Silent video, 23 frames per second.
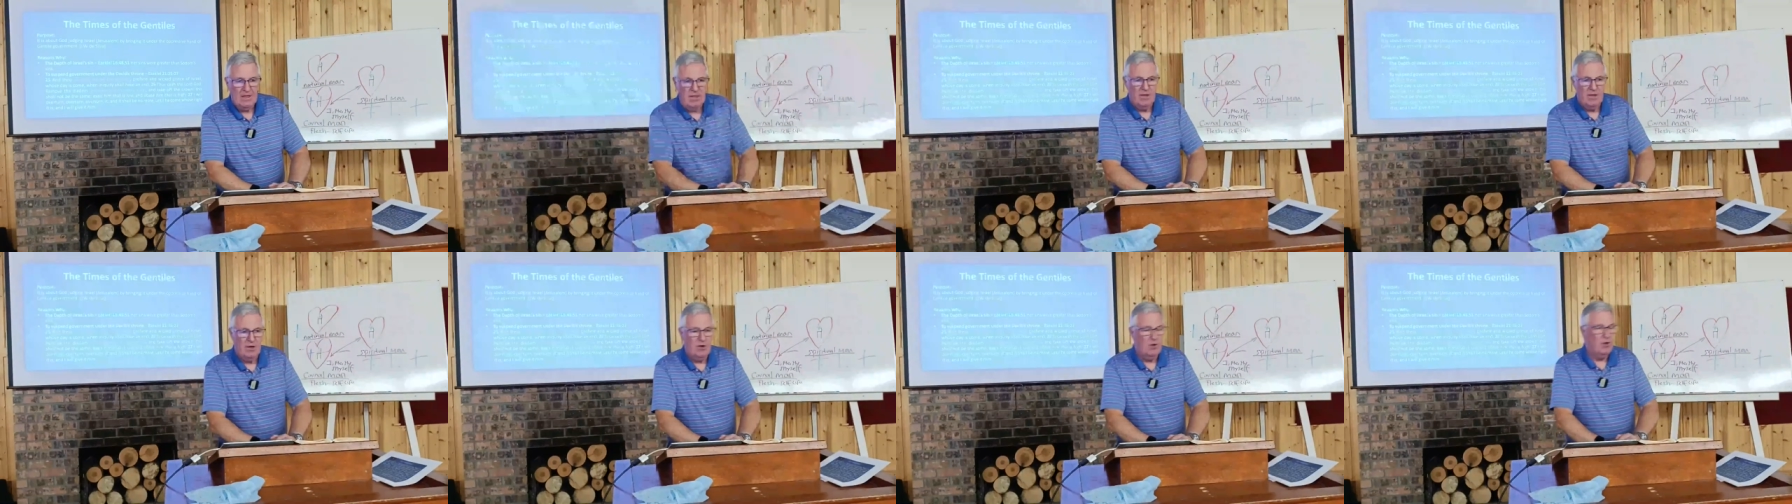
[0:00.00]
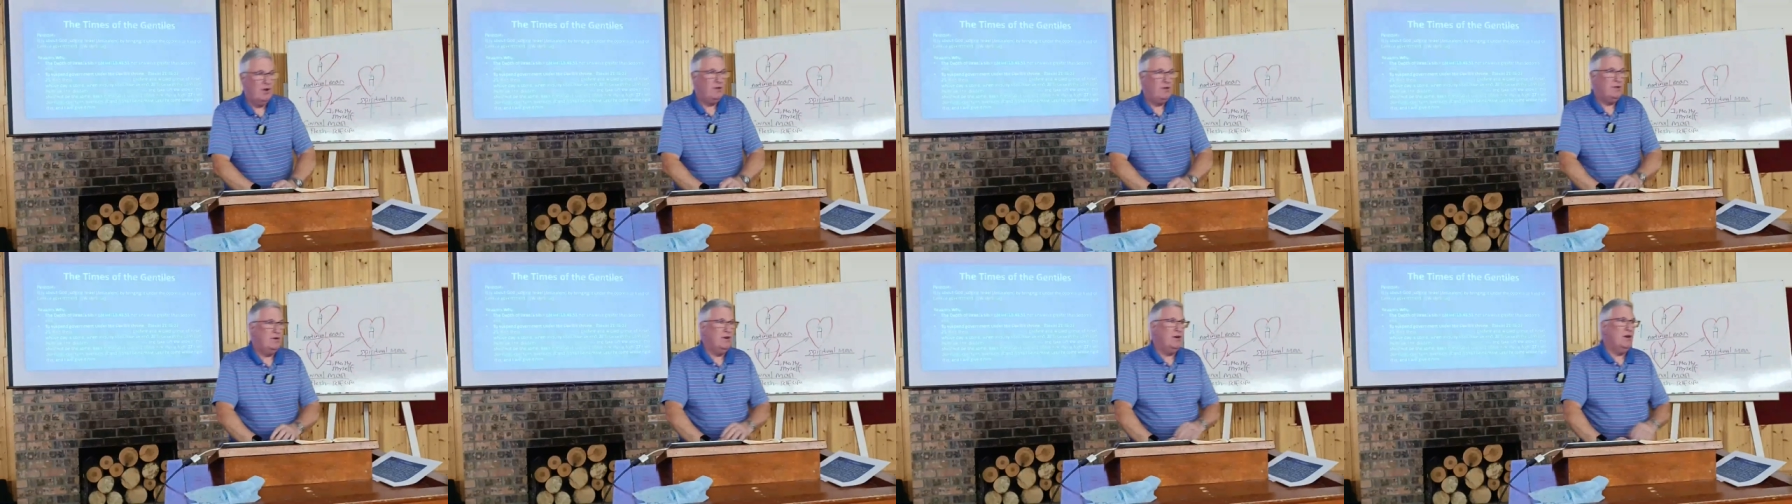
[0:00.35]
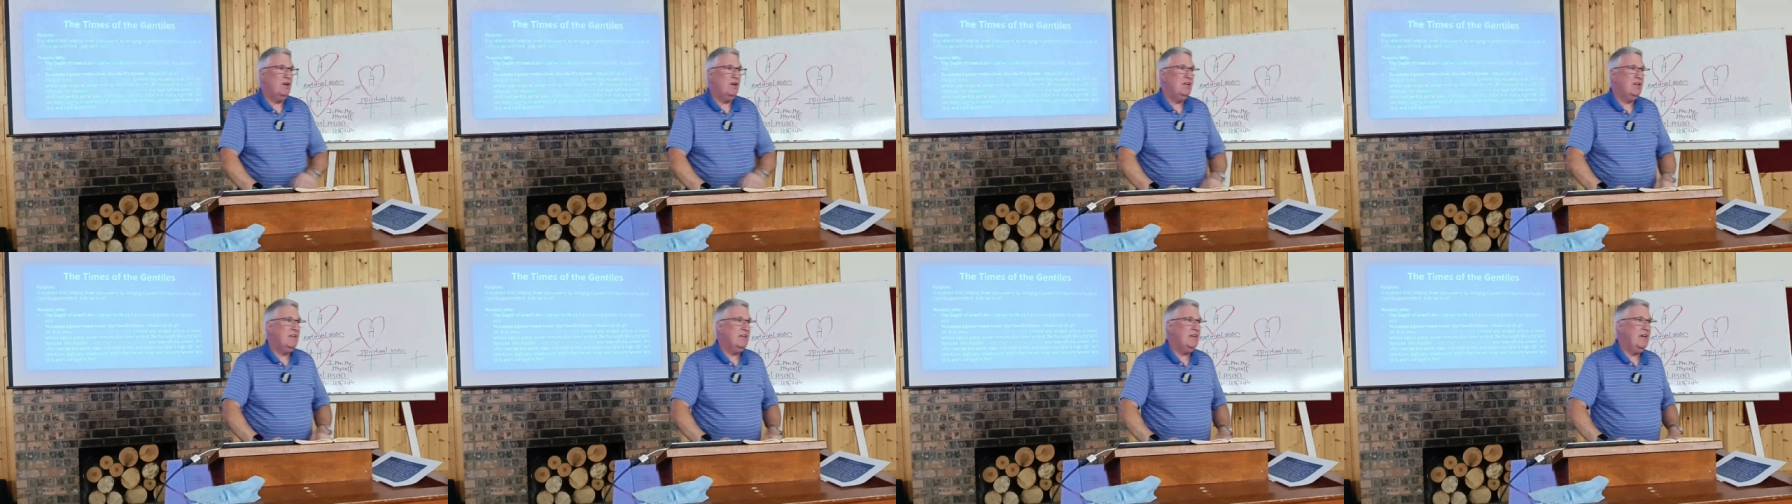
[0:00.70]
the
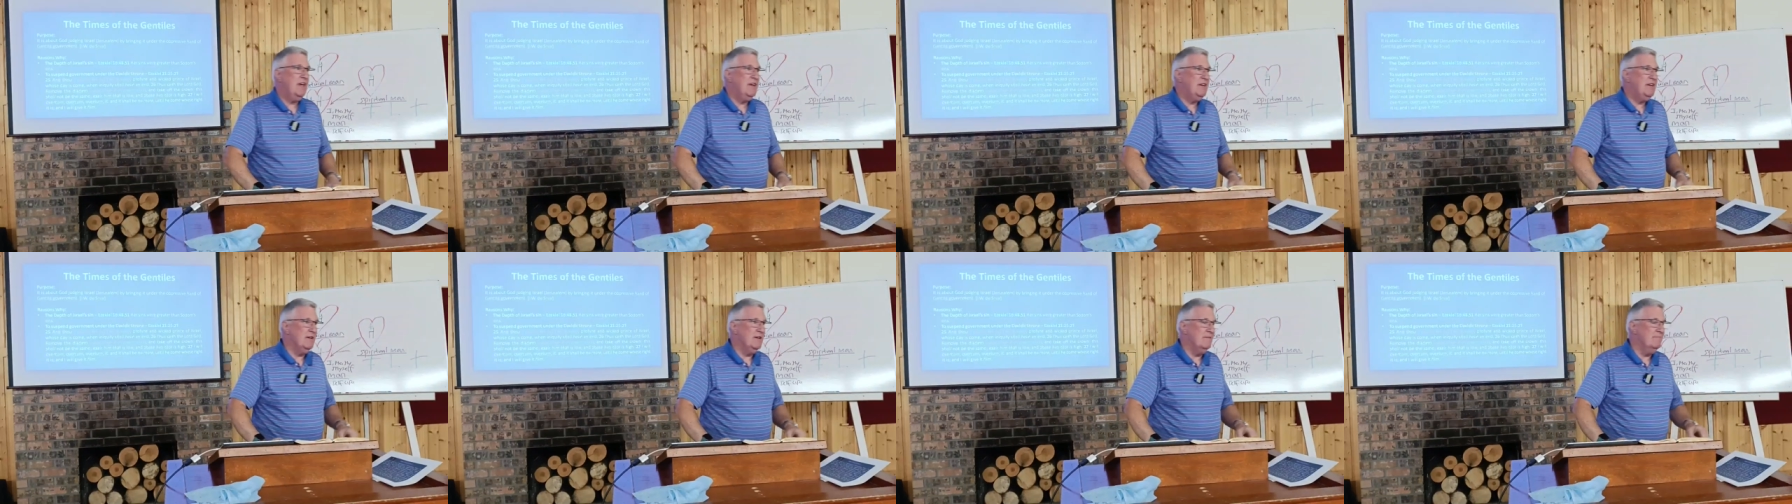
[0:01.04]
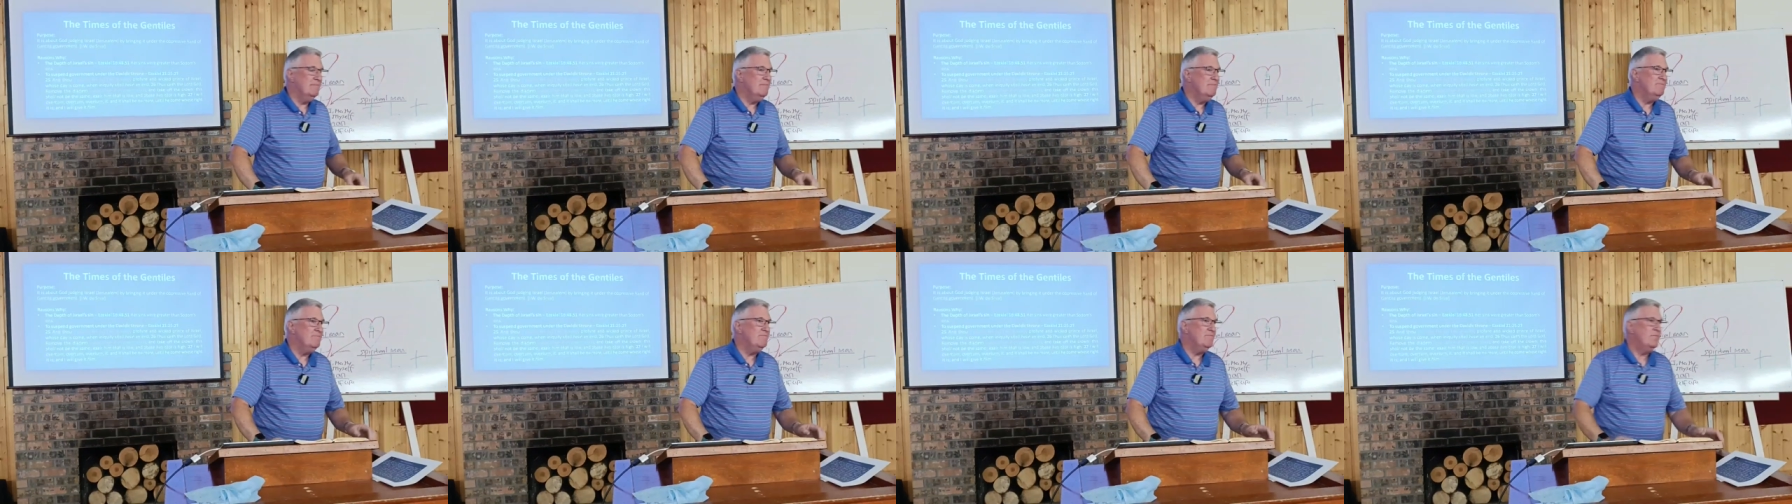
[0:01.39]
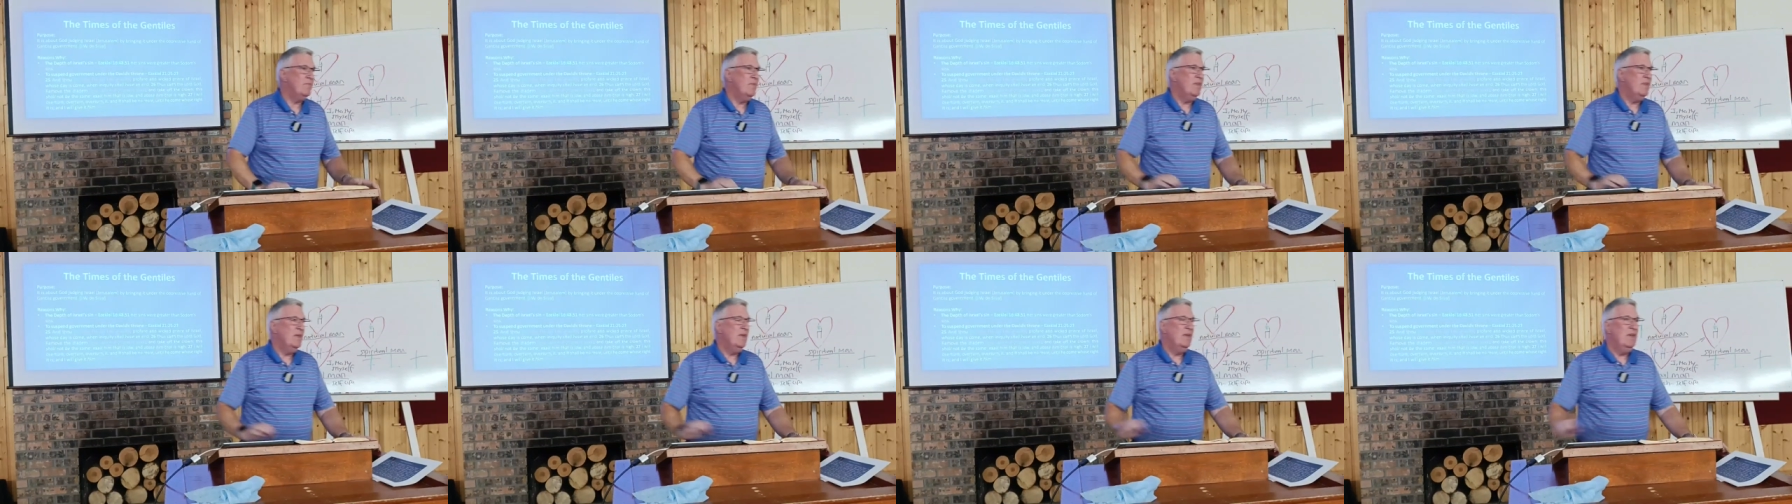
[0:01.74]
northern kingdom,
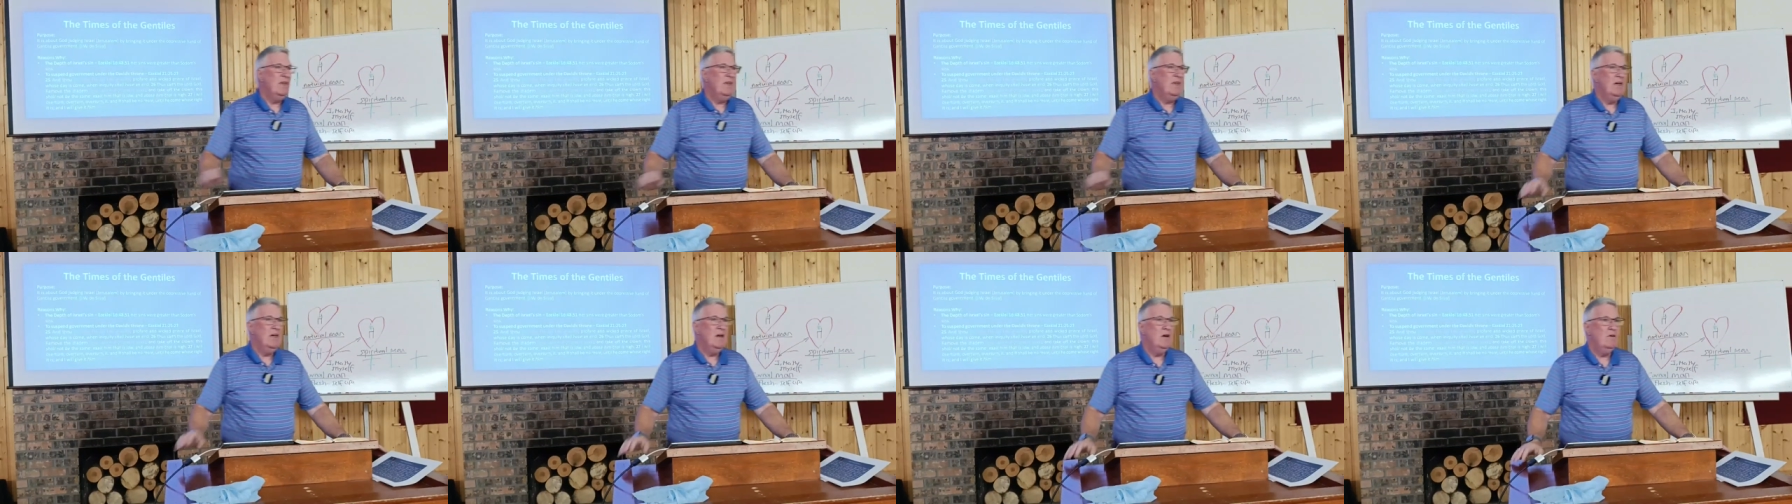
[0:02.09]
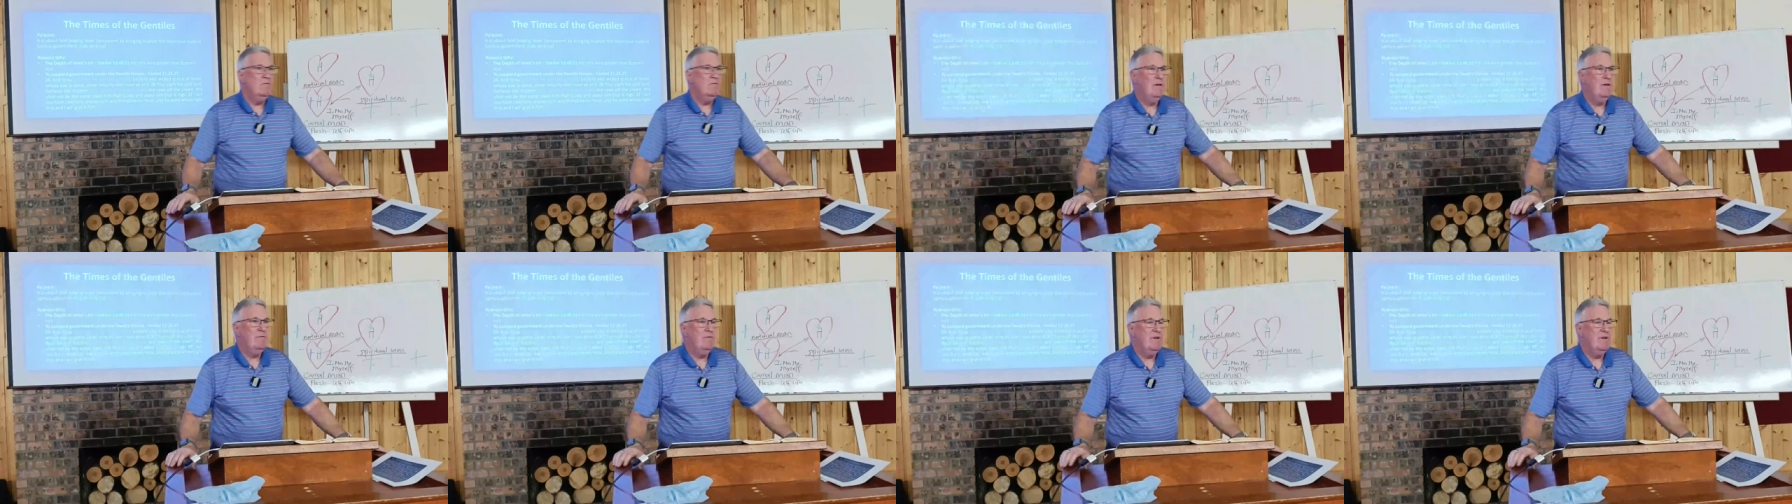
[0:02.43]
we